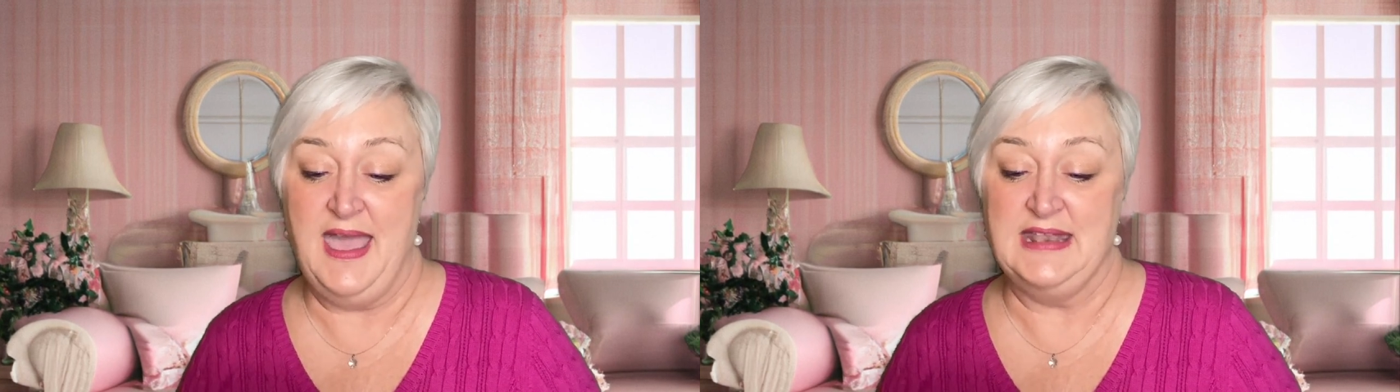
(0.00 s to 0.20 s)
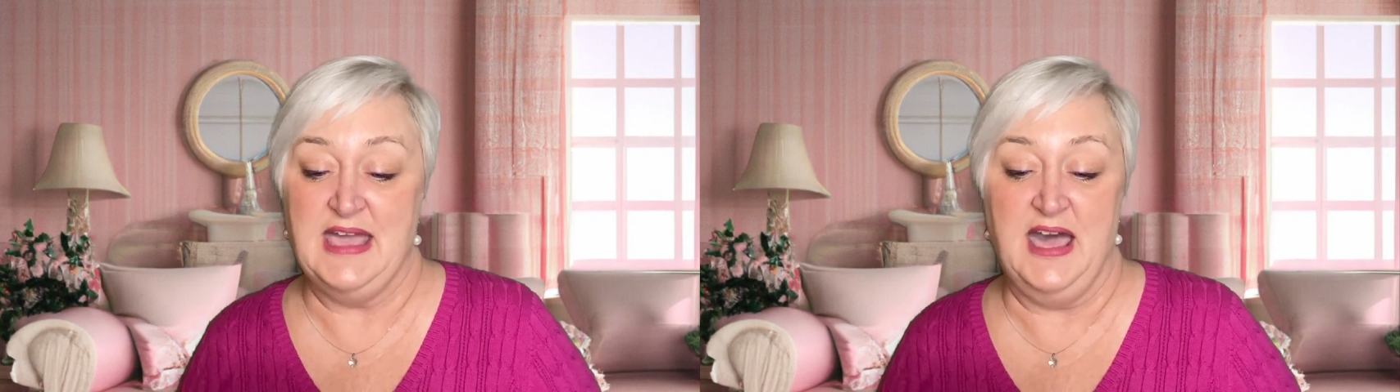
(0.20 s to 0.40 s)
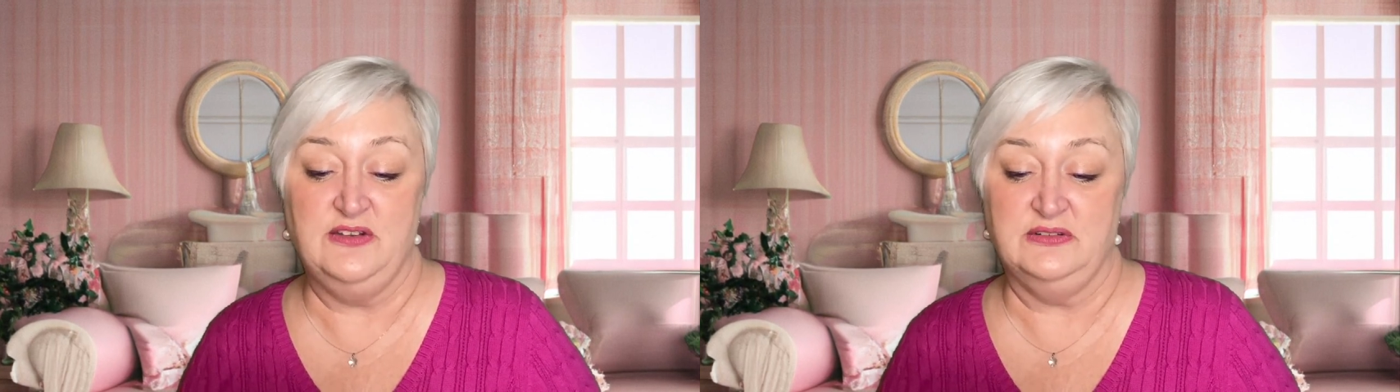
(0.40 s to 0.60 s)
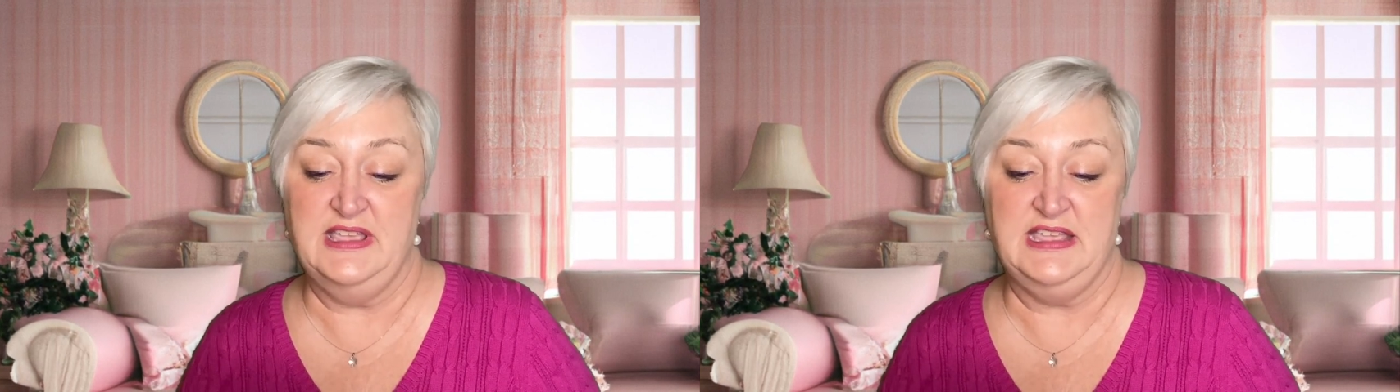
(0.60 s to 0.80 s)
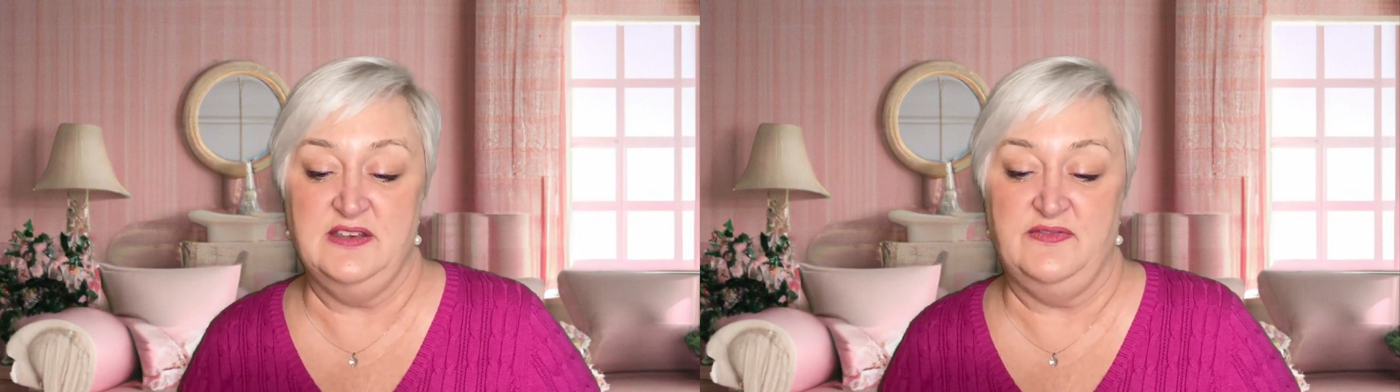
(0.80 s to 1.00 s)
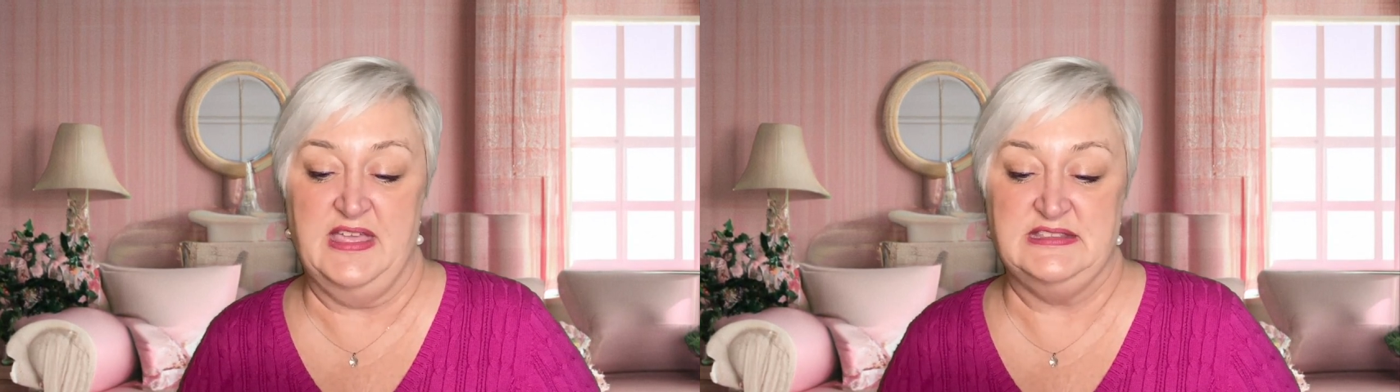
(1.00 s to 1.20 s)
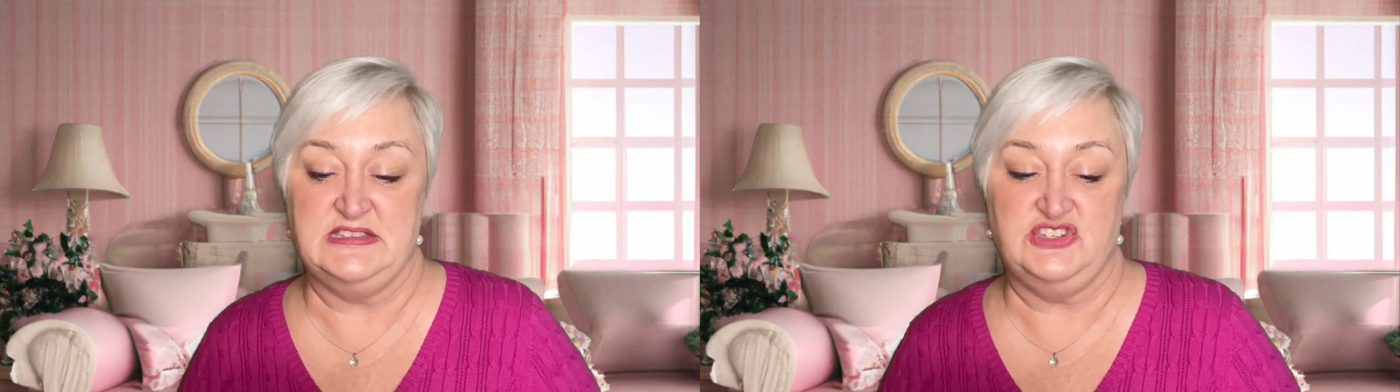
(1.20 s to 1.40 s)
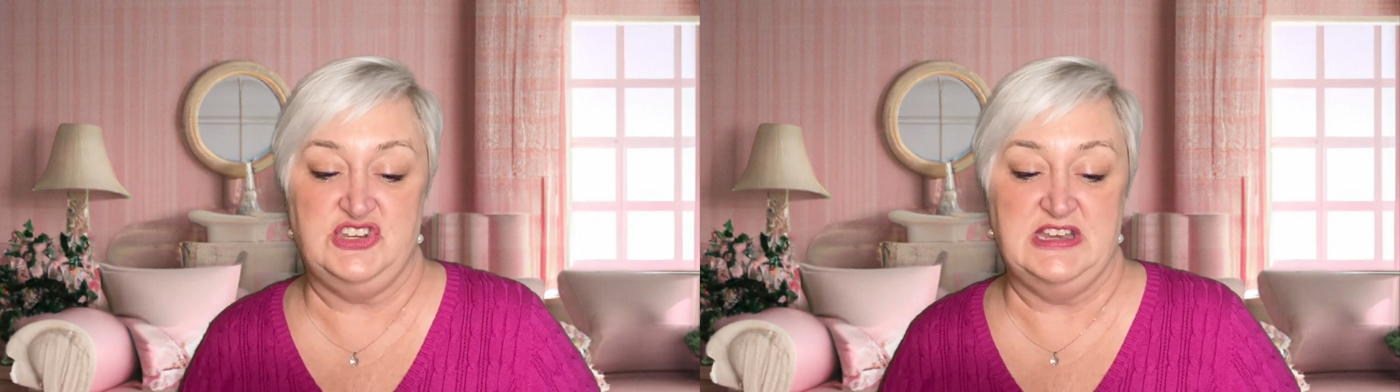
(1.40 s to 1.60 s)
and utterly
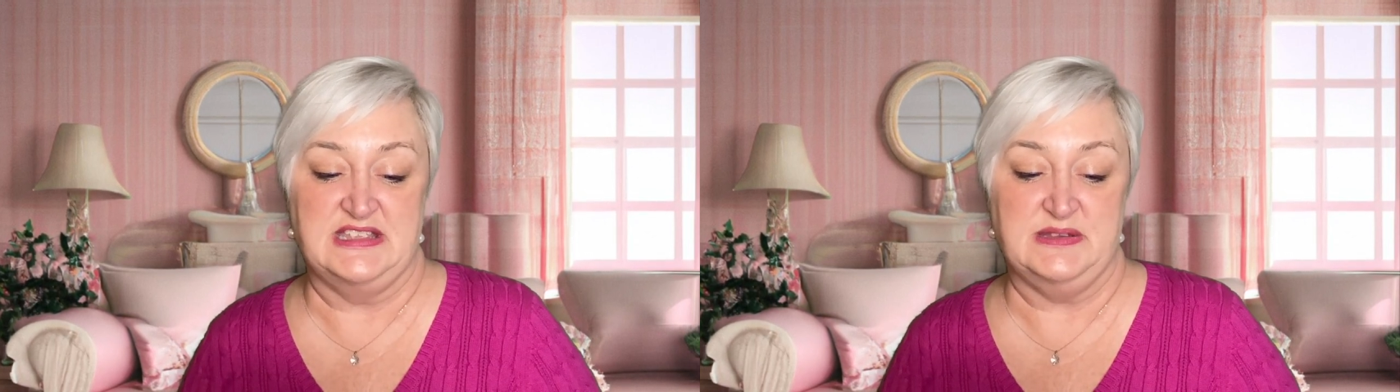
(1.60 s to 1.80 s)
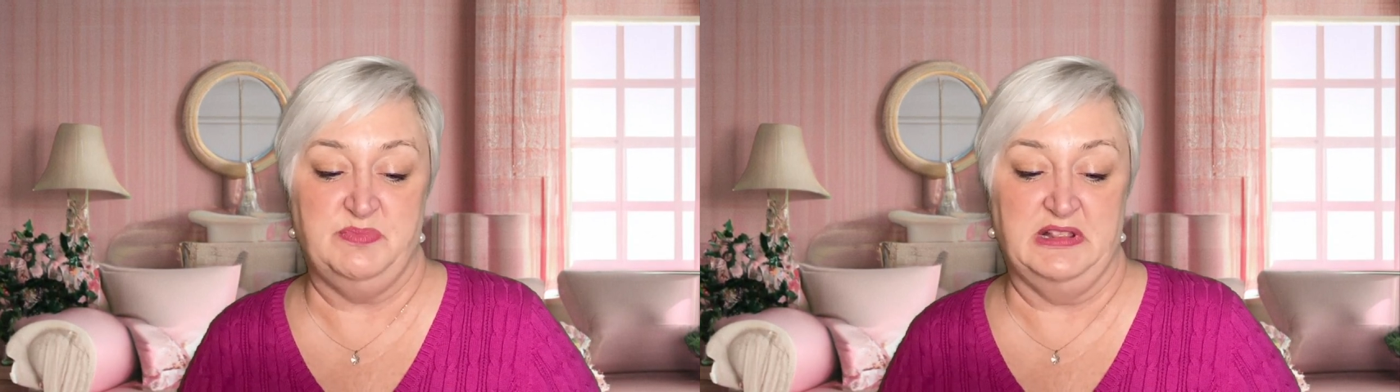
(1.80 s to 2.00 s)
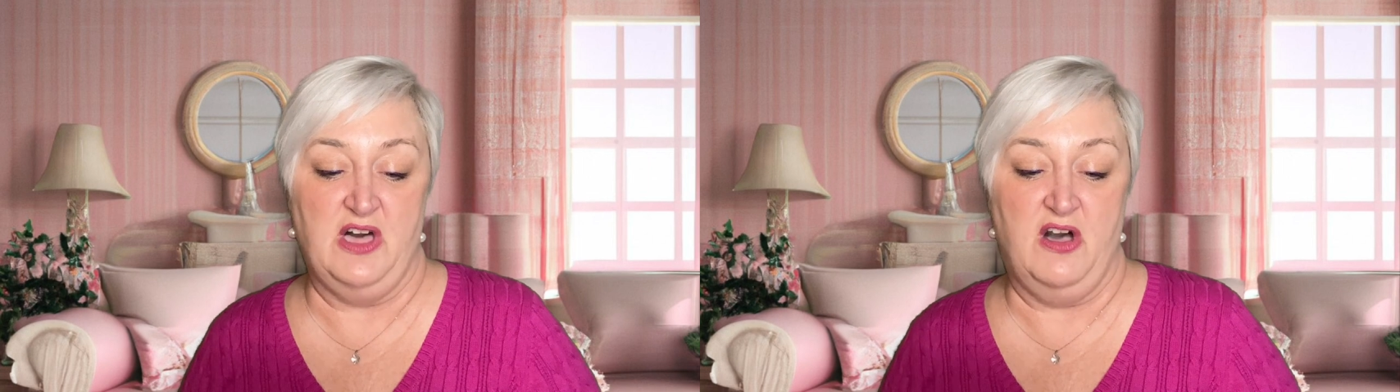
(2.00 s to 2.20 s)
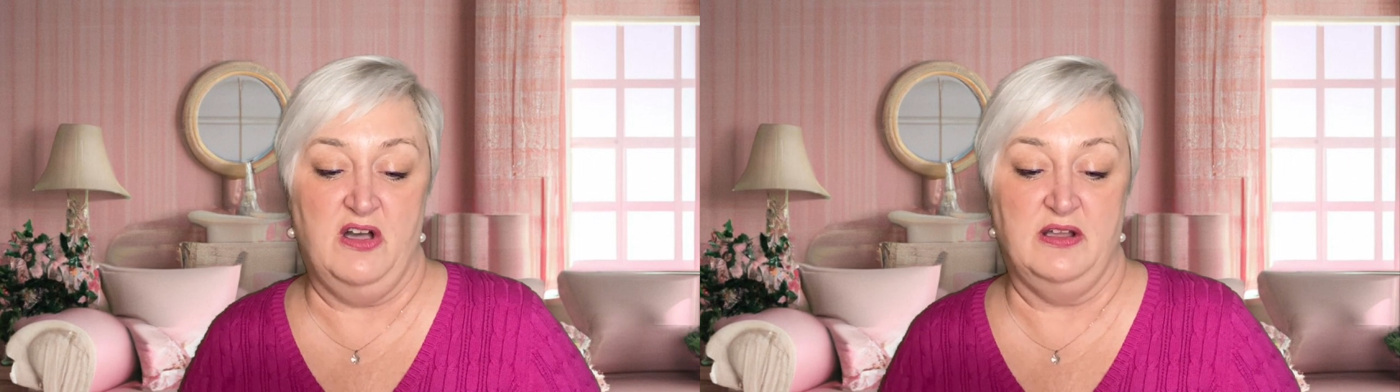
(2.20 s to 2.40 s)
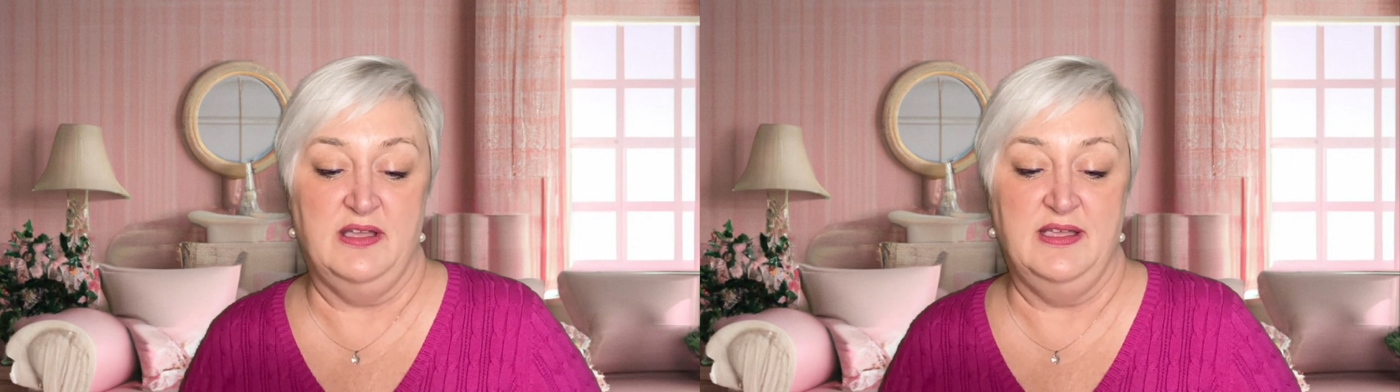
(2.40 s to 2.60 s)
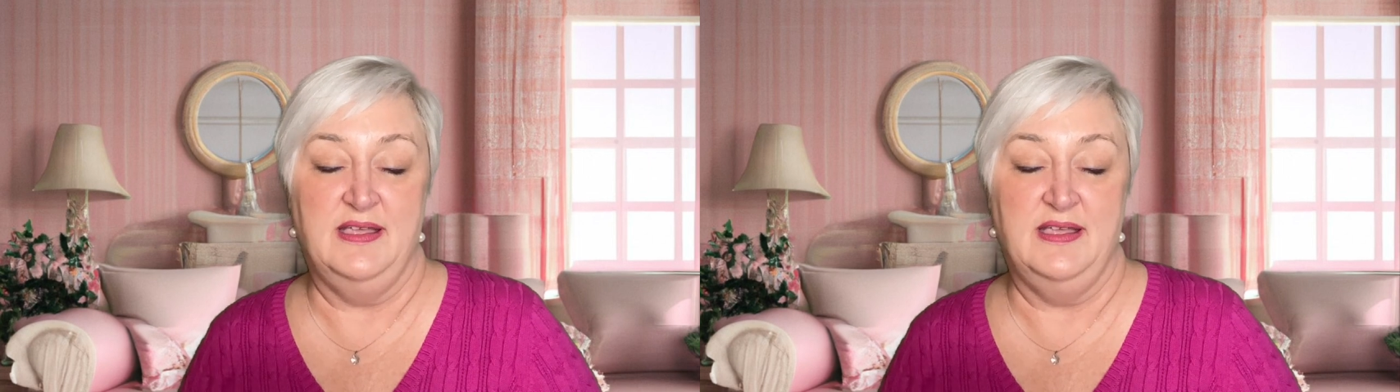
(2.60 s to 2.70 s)
convinced she doesn't belong.